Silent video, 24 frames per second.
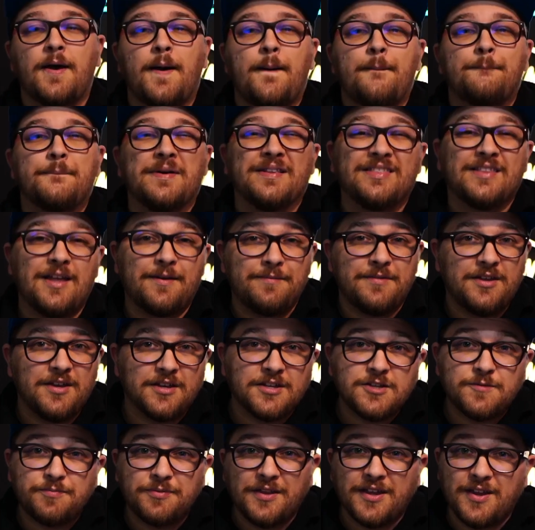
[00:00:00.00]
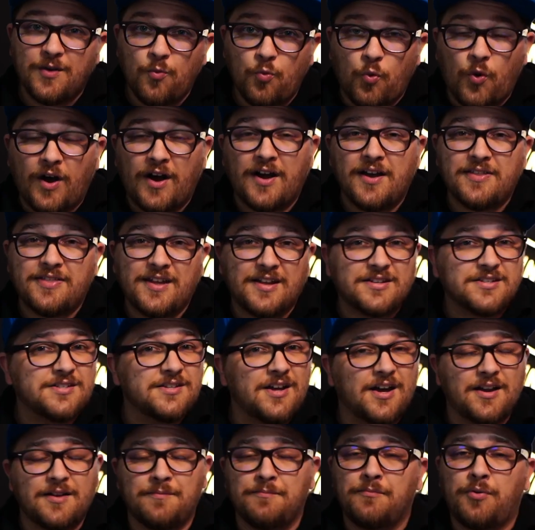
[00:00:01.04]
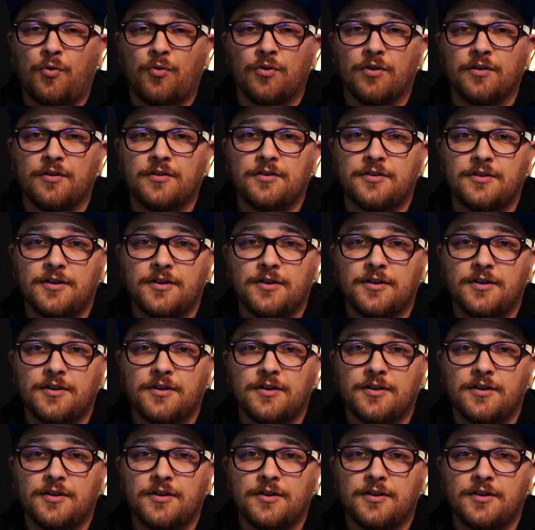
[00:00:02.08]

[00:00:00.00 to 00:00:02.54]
but let me explain why that's not important.